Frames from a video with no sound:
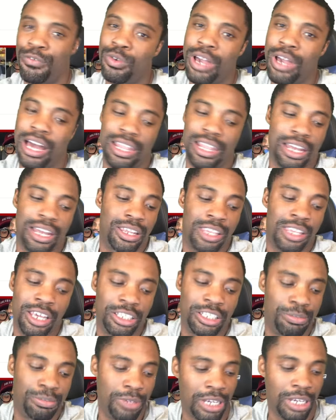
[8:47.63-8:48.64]
lot of
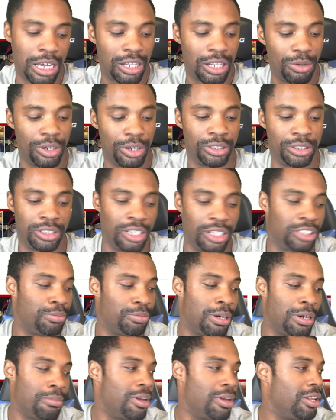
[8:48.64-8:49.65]
kids, man, you gotta lower your standards,
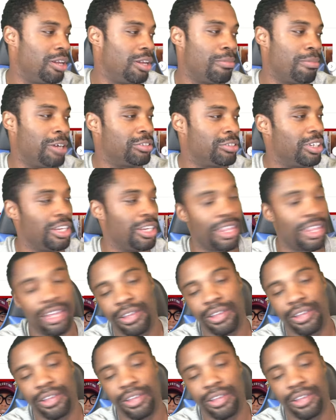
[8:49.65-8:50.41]
man. Nobody trying to hear that.